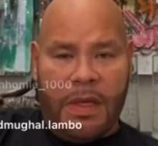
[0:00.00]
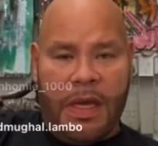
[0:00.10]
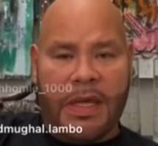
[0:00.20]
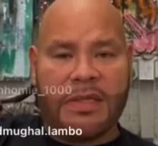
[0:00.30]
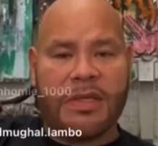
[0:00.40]

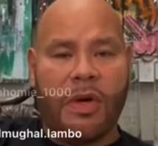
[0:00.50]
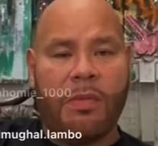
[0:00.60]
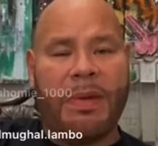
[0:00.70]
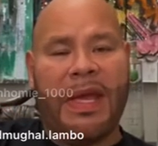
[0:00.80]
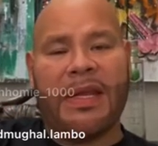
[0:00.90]
And so
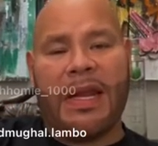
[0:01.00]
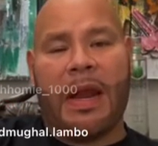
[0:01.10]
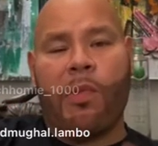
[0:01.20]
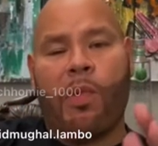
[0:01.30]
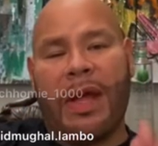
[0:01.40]
being that
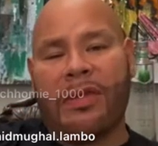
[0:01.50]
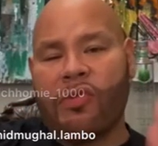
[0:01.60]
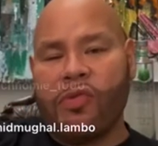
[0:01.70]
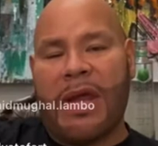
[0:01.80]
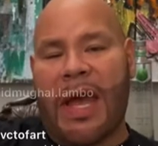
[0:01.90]
I went
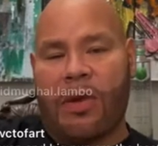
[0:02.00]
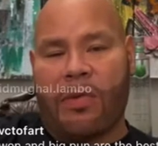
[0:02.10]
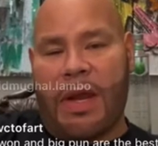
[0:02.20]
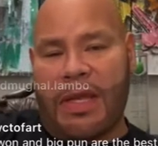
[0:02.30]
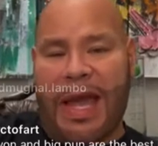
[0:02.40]
through that
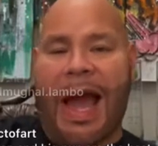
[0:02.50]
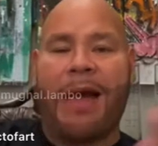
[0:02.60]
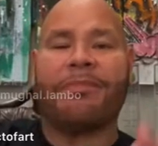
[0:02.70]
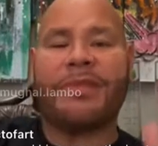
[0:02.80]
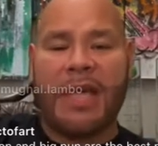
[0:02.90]
already,
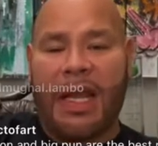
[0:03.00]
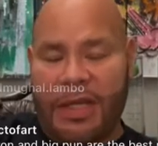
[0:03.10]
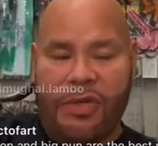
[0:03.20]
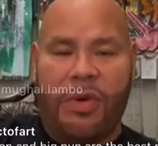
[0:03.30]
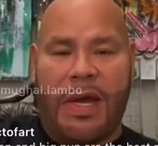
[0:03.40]
I'm
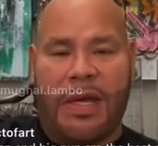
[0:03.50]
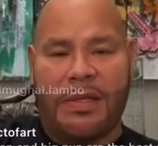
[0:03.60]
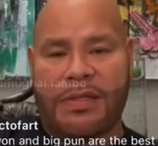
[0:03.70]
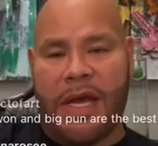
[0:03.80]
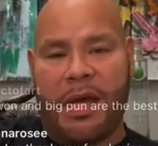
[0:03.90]
telling you ahead of
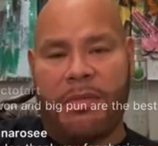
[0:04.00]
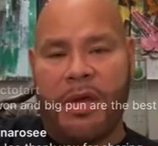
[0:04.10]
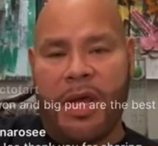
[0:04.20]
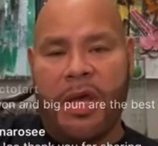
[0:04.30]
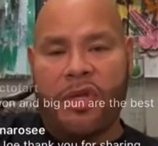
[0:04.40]
time.
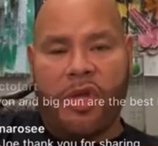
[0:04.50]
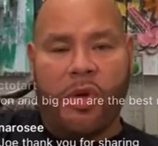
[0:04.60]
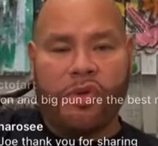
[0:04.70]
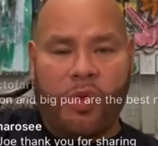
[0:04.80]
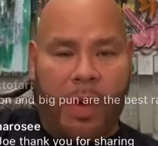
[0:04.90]

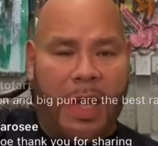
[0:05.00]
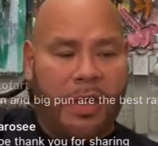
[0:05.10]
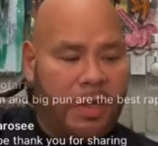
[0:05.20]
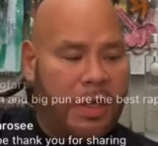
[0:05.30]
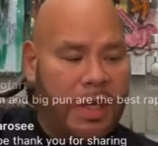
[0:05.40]
Don't dwell
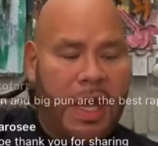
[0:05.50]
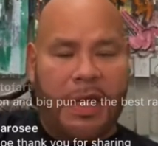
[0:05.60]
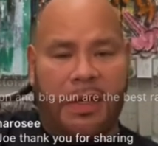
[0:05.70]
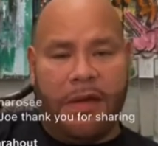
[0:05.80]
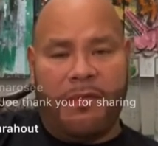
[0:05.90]
on the
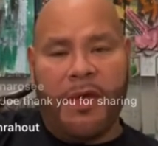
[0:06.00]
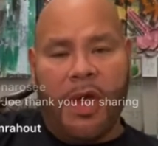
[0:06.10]
negative.